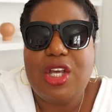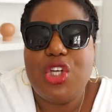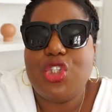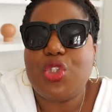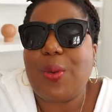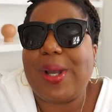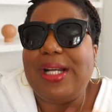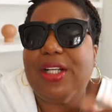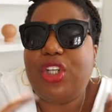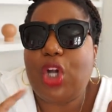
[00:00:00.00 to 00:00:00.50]

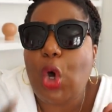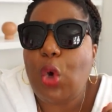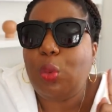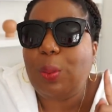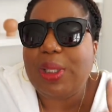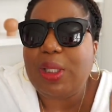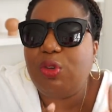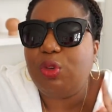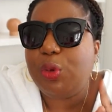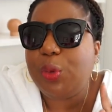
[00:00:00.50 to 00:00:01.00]
So I don't
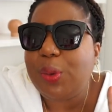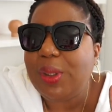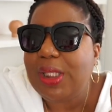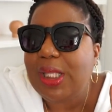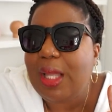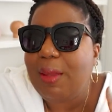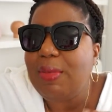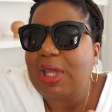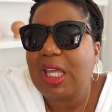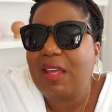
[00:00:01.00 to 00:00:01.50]
wanna ruin
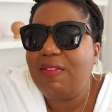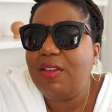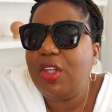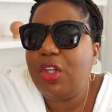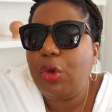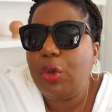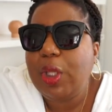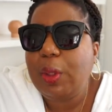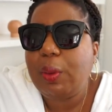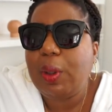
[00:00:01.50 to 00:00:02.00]
them even
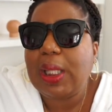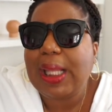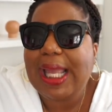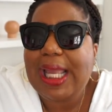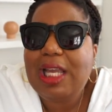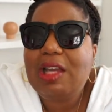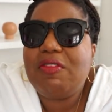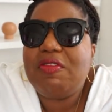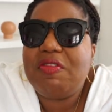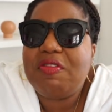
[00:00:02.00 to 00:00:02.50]
though they were
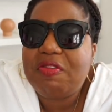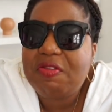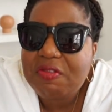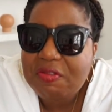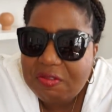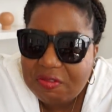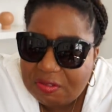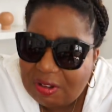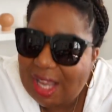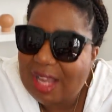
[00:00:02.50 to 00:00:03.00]
like
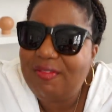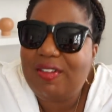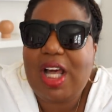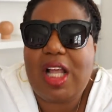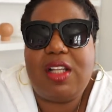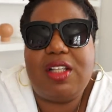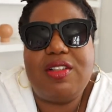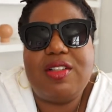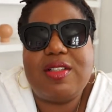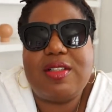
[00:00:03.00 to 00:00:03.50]

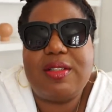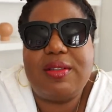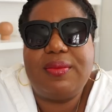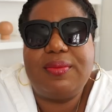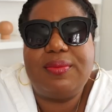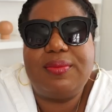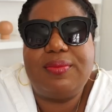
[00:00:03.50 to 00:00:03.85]
$5.